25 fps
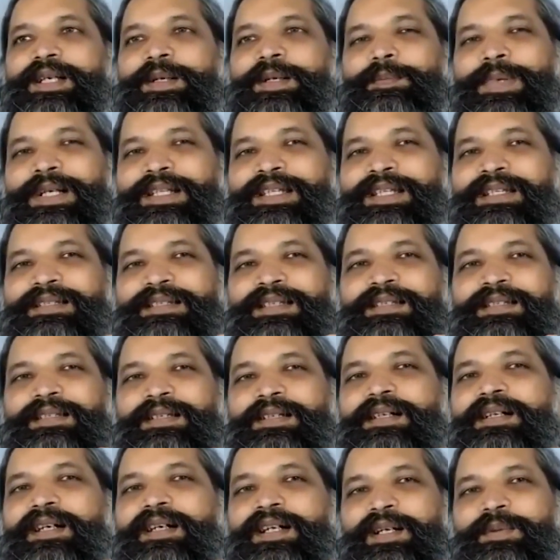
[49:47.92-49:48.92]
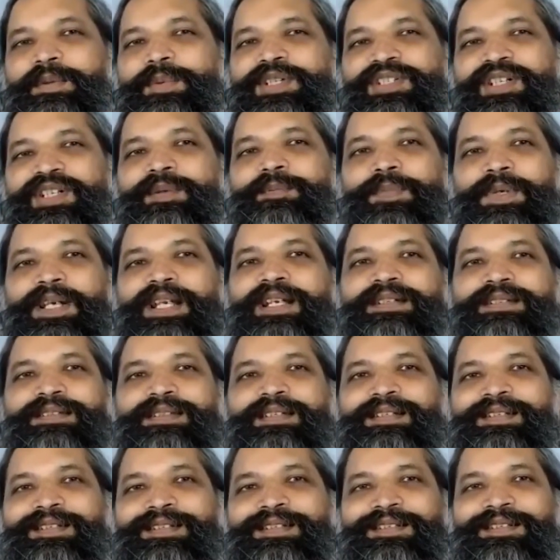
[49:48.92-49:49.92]
But there's a third which completes
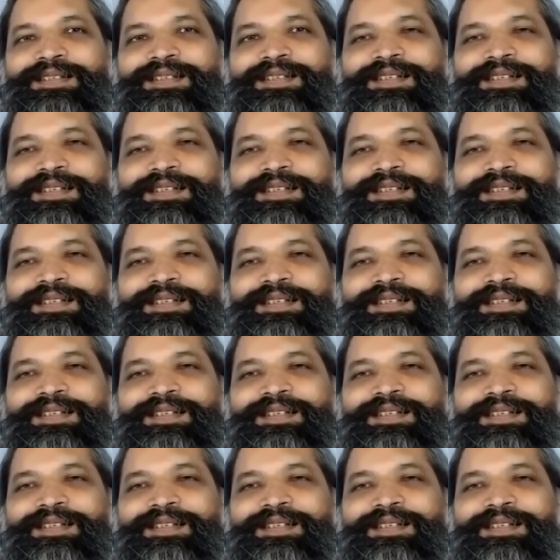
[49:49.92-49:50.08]
it,